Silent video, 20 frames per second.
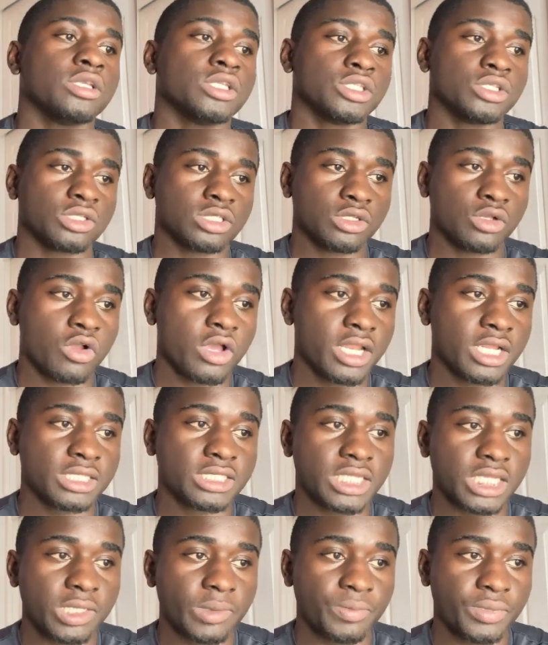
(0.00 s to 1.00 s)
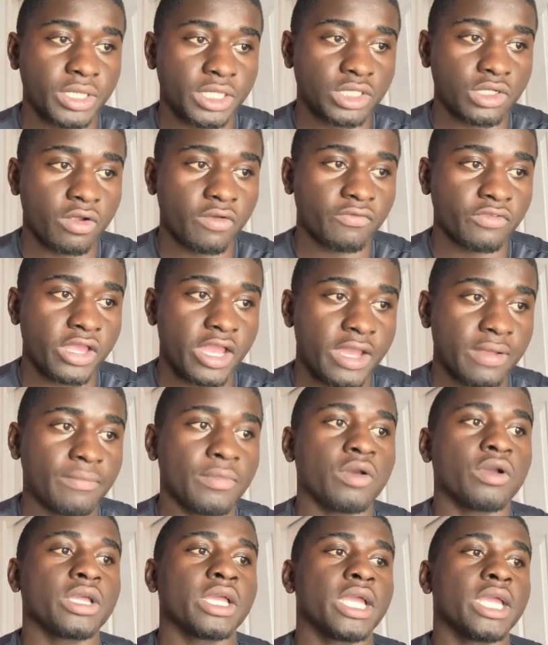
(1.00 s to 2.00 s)
So to go ahead and take a picture of that,
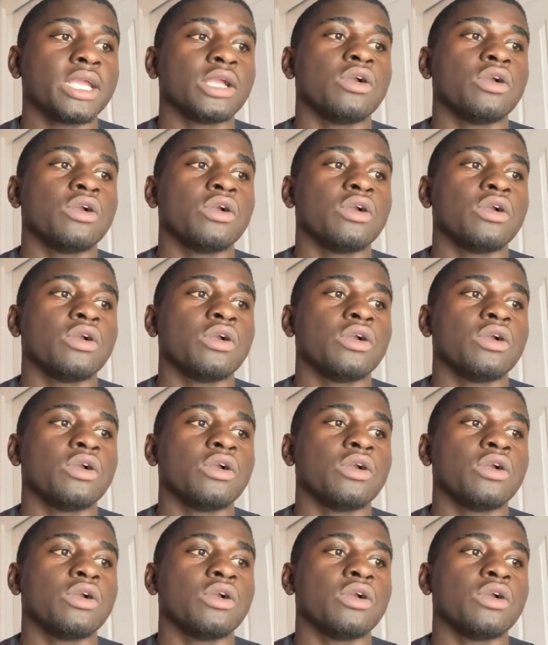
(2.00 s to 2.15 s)
okay,